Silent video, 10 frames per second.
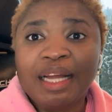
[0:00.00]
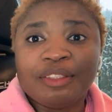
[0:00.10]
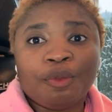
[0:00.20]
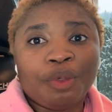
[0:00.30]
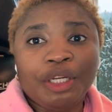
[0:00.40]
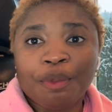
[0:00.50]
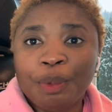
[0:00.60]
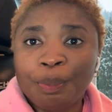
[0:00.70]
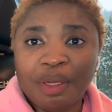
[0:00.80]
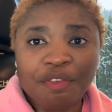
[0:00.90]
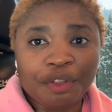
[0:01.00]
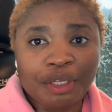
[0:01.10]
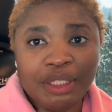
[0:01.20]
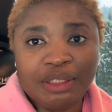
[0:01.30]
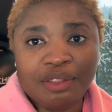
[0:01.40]
And so when you're preparing for
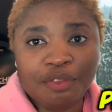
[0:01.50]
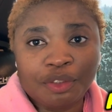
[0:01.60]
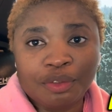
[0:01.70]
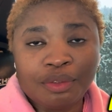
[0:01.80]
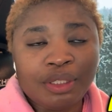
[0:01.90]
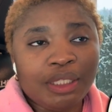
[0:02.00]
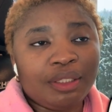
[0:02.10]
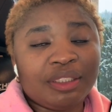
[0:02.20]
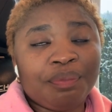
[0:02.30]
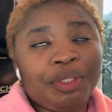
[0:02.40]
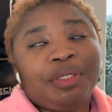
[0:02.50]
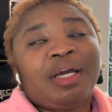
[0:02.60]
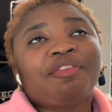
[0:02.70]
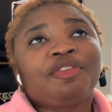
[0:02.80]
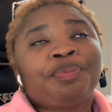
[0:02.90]
your interview, it doesn't mean you
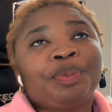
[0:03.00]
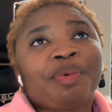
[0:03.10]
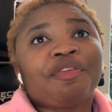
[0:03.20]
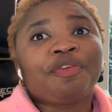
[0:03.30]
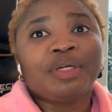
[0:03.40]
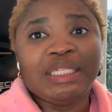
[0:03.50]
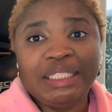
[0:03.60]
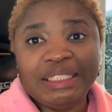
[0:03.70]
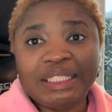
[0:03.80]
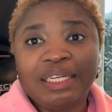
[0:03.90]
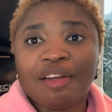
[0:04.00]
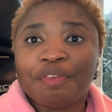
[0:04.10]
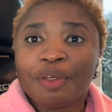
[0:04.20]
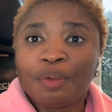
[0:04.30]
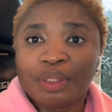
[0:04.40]
have to prepare for each and
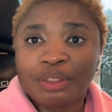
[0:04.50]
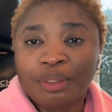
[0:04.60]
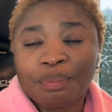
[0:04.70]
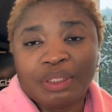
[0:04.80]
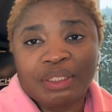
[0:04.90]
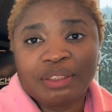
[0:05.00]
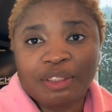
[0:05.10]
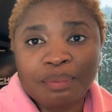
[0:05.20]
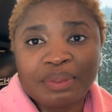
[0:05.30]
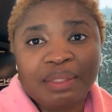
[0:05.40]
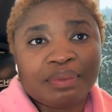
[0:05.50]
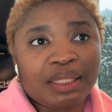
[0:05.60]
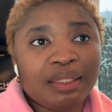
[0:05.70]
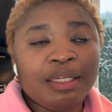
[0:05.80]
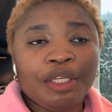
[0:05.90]
every question, but there are some times
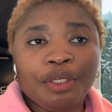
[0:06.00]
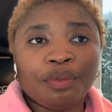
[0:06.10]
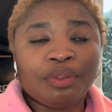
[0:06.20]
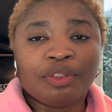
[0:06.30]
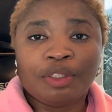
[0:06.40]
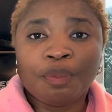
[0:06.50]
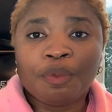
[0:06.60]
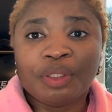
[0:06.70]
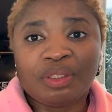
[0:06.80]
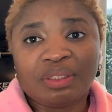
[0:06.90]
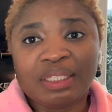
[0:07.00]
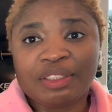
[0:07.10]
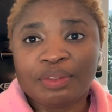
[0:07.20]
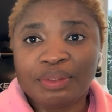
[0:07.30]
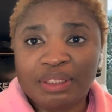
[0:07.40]
that, some questions are
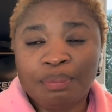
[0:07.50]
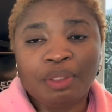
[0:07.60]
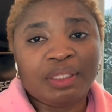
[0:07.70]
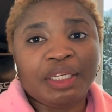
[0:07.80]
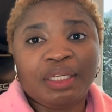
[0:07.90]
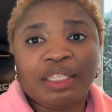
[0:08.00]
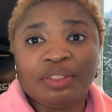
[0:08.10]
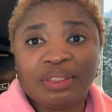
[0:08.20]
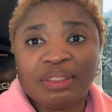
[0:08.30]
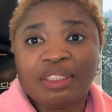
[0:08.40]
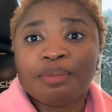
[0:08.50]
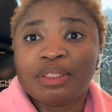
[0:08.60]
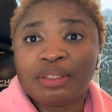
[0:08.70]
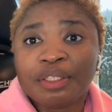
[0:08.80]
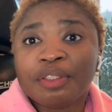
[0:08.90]
so similar that you can use the same
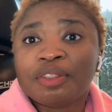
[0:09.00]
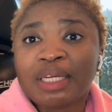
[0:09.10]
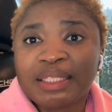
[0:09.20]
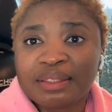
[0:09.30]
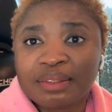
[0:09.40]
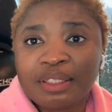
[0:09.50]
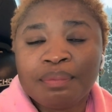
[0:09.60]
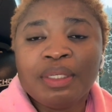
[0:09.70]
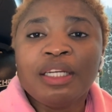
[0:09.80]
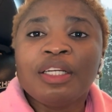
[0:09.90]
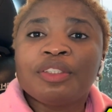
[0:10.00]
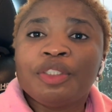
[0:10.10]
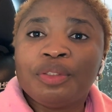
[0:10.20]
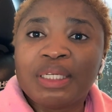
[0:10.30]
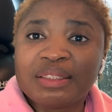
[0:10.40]
scenario to answer them. So
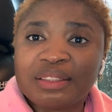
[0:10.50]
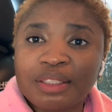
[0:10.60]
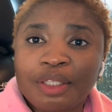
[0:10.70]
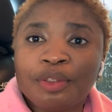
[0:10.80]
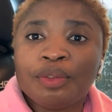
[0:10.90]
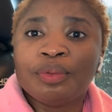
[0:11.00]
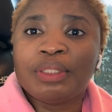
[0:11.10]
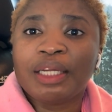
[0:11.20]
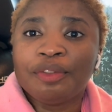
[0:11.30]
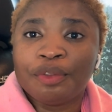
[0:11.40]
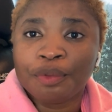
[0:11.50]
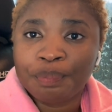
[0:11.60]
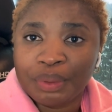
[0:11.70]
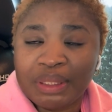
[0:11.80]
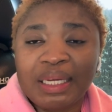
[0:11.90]
you can start to do that
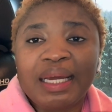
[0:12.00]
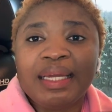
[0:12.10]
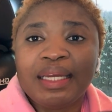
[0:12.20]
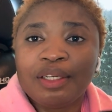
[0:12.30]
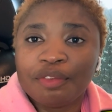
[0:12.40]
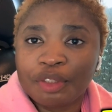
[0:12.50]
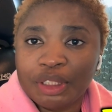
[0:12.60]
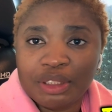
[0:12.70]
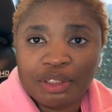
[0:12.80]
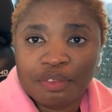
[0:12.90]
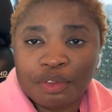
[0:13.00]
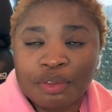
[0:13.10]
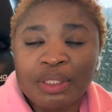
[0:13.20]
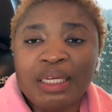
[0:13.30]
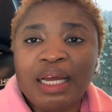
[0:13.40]
grouping ahead of your
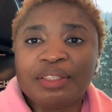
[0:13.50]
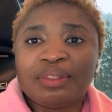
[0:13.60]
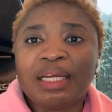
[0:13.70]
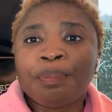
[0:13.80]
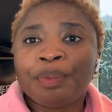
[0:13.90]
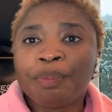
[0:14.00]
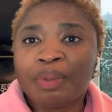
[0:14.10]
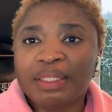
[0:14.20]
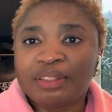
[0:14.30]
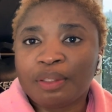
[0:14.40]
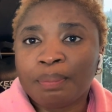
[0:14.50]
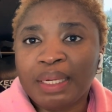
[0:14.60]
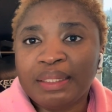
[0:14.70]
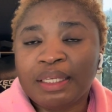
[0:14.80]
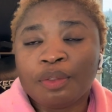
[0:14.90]
interview. And so that prepares your
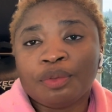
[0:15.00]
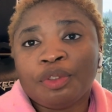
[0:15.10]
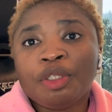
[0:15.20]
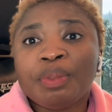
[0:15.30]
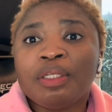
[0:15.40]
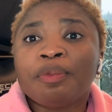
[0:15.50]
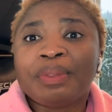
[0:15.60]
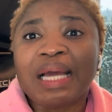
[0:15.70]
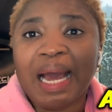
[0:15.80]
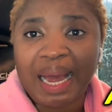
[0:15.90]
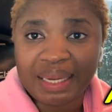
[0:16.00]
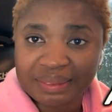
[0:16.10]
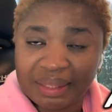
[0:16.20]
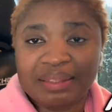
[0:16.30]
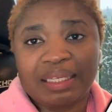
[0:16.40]
mind that although you may not be
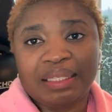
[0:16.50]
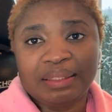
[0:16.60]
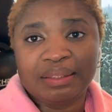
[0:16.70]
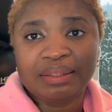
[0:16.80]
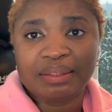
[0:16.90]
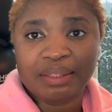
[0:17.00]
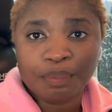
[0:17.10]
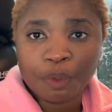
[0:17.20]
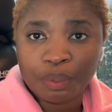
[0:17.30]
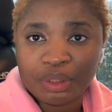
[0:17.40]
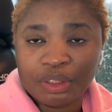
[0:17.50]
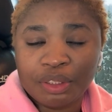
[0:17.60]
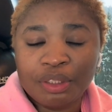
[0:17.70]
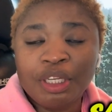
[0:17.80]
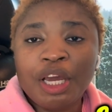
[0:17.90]
asked exactly the same
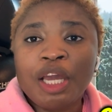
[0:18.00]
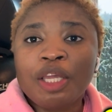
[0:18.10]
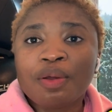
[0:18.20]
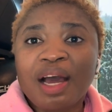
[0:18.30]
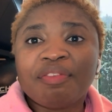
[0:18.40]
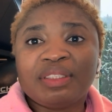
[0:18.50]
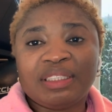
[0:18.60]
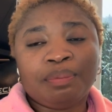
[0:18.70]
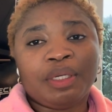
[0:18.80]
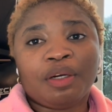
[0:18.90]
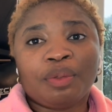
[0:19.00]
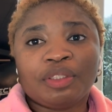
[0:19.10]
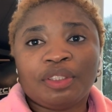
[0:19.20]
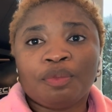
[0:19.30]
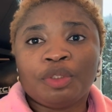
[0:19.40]
question, you have a similar
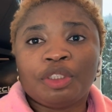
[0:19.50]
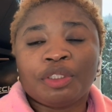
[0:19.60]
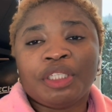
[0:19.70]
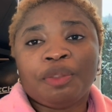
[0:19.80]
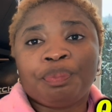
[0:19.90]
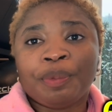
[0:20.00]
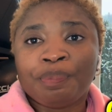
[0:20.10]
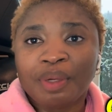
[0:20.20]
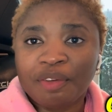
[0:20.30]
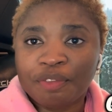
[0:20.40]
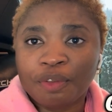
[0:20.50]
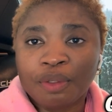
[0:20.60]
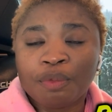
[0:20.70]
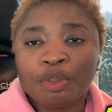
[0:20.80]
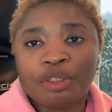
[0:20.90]
question which you're already prepared
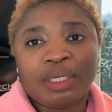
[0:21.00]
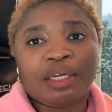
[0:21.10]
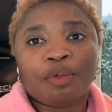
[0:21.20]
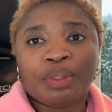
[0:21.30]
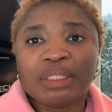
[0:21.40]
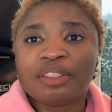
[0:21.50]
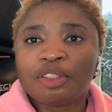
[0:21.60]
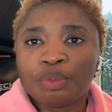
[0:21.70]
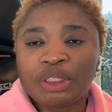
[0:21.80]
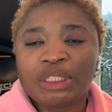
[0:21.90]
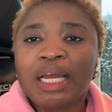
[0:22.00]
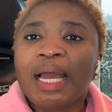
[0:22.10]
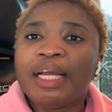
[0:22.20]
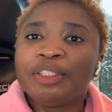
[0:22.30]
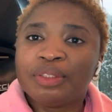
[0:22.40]
for, which you can quickly switch
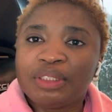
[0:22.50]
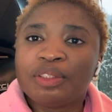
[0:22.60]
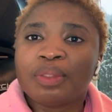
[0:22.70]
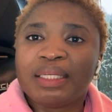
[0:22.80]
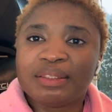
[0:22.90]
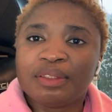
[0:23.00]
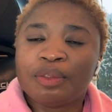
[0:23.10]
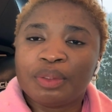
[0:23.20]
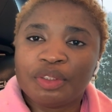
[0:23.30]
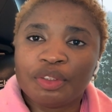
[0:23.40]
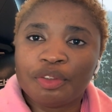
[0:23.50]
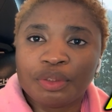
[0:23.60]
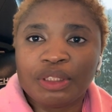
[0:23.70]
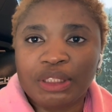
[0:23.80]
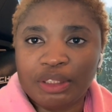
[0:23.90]
and use it to answer the question
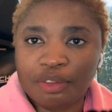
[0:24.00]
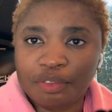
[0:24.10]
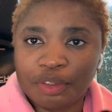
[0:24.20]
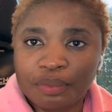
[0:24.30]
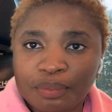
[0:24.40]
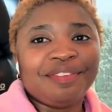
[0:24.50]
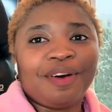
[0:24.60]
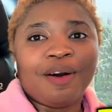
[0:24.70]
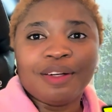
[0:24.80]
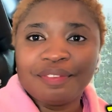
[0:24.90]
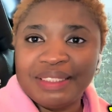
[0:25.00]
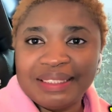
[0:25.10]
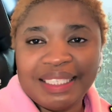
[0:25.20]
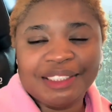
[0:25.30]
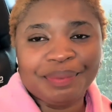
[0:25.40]
during the interview. If all of
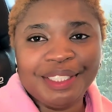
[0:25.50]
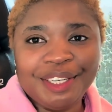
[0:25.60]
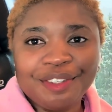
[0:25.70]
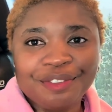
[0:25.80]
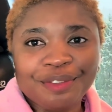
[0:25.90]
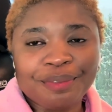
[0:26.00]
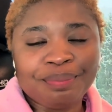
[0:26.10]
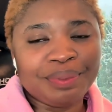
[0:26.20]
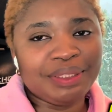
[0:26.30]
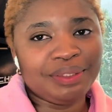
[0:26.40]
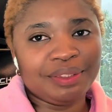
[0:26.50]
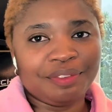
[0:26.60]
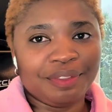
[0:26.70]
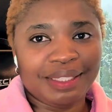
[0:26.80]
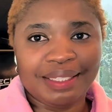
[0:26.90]
this has been helpful, please do
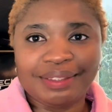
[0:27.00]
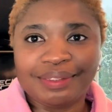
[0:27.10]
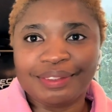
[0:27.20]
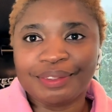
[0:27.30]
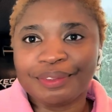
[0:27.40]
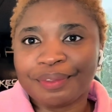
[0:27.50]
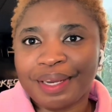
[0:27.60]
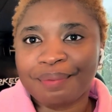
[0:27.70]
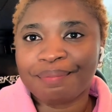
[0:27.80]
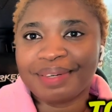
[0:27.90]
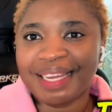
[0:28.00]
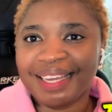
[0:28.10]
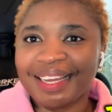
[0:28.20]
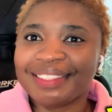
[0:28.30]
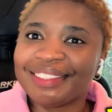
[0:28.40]
not forget to subscribe,
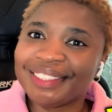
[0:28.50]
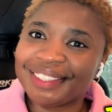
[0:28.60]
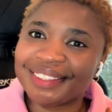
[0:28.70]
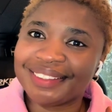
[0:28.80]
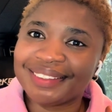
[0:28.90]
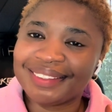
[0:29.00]
like, and share.